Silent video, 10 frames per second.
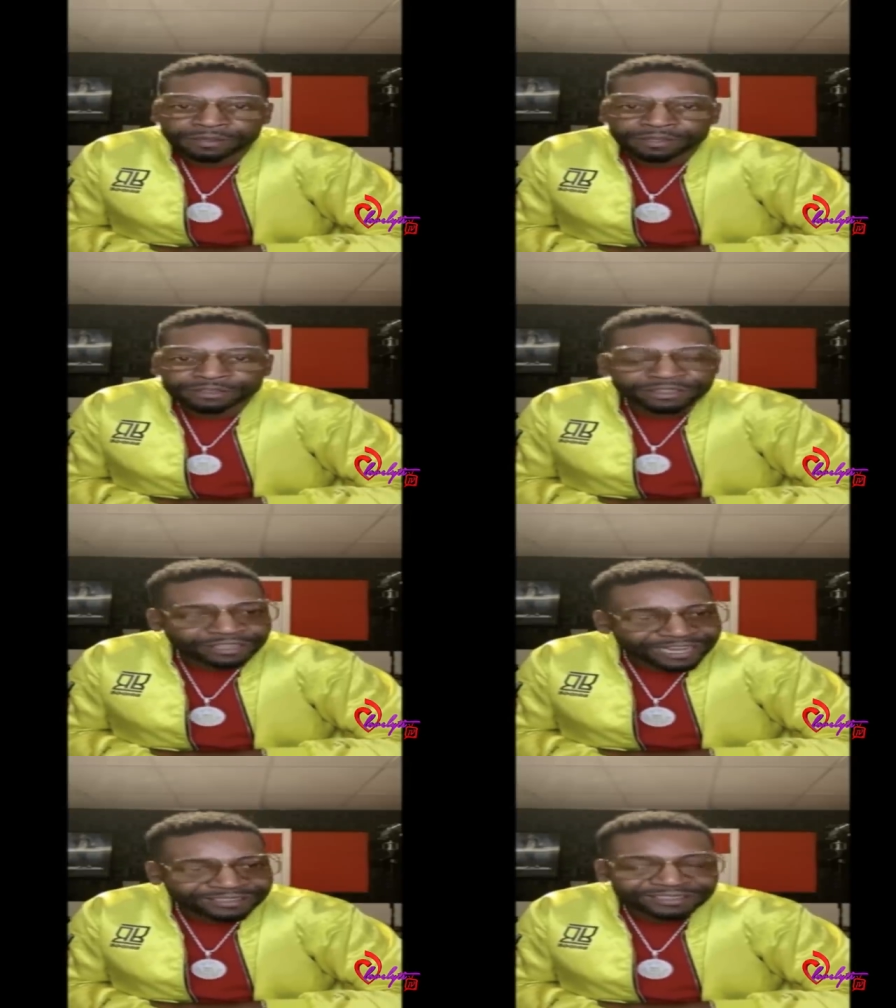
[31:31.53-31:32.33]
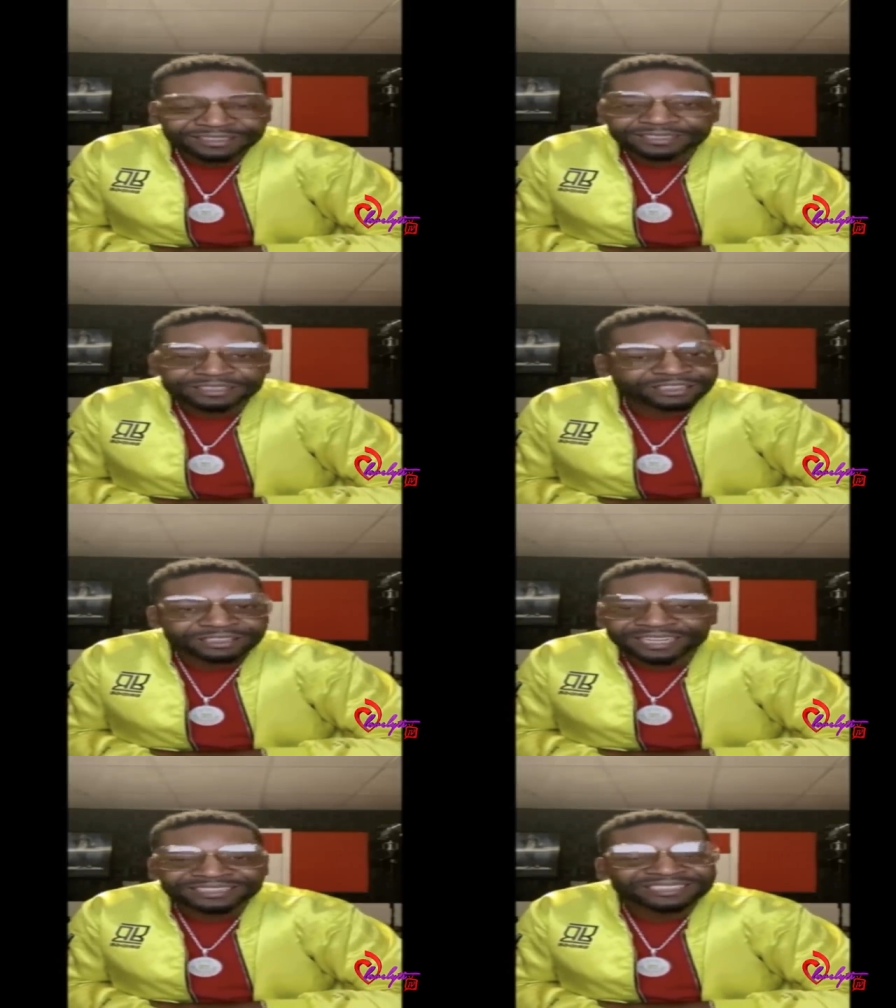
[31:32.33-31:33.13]
She likes
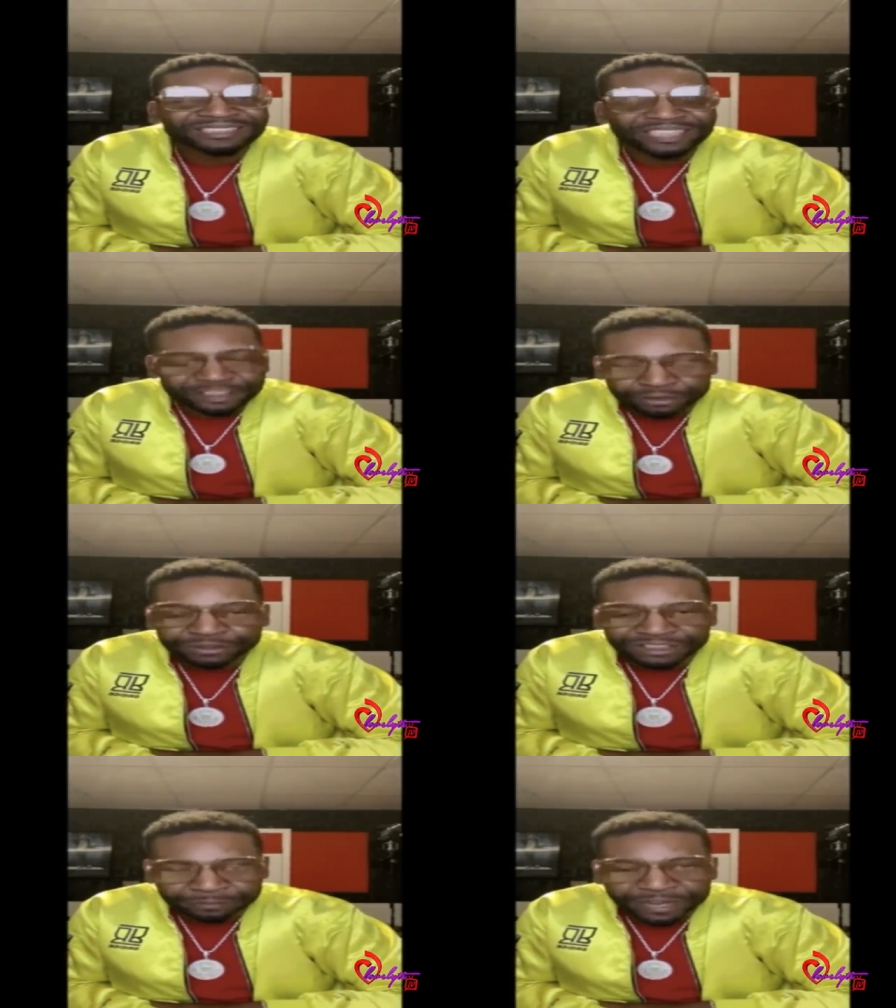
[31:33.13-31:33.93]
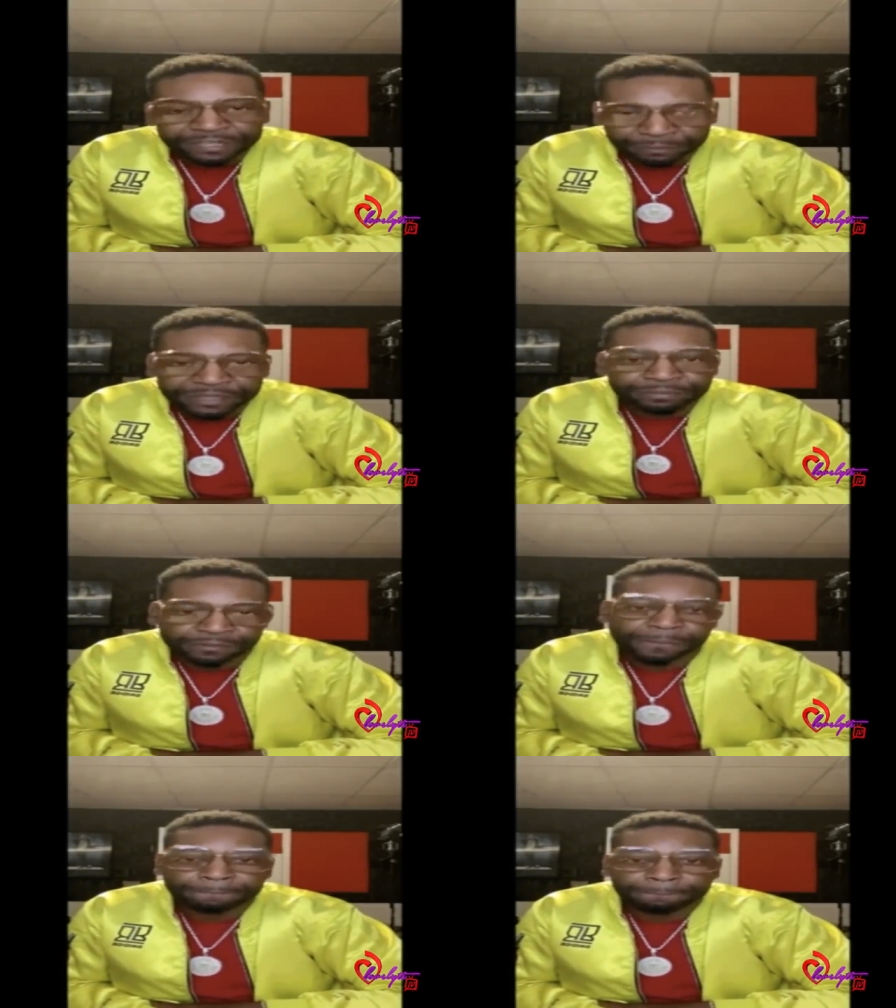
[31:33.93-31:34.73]
to disrespect people.
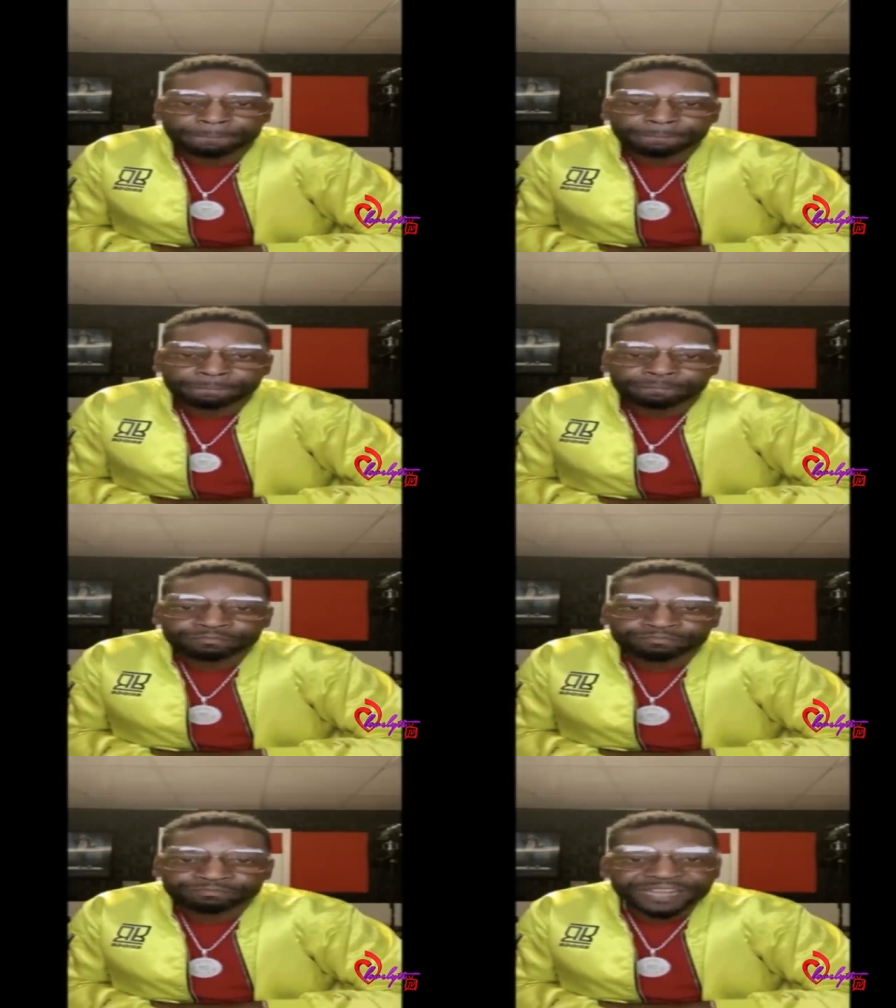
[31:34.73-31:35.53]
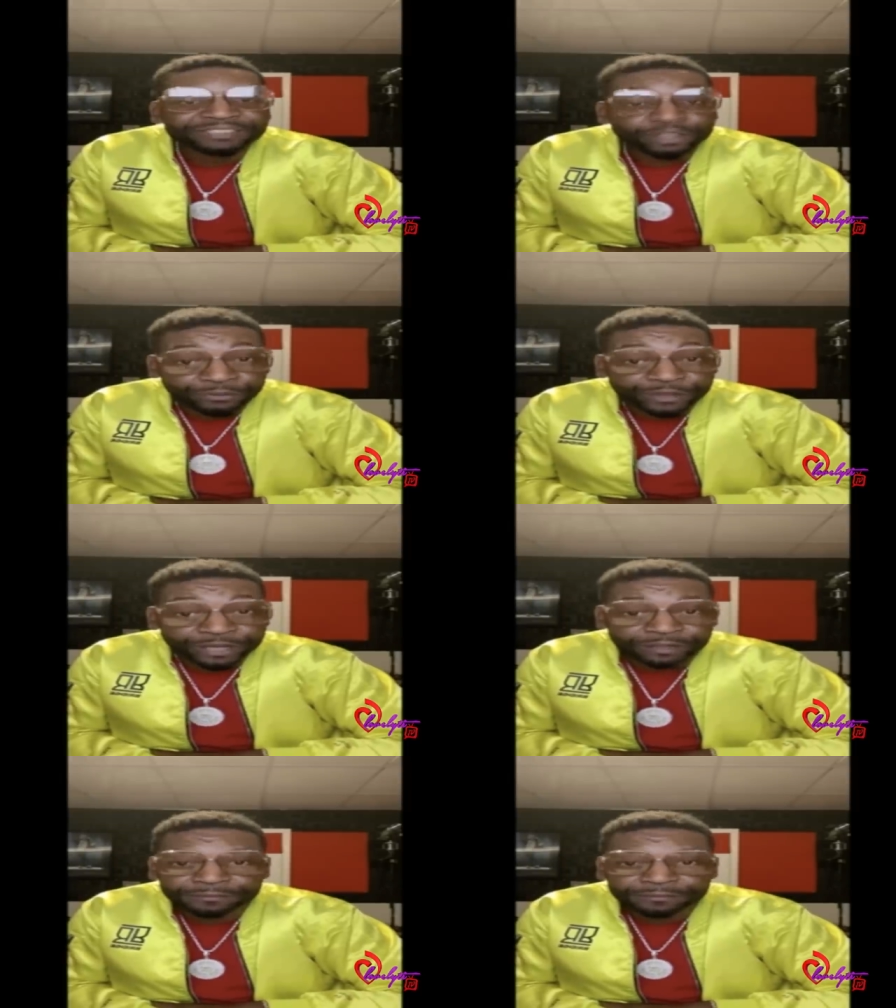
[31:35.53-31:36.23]
That's her thing.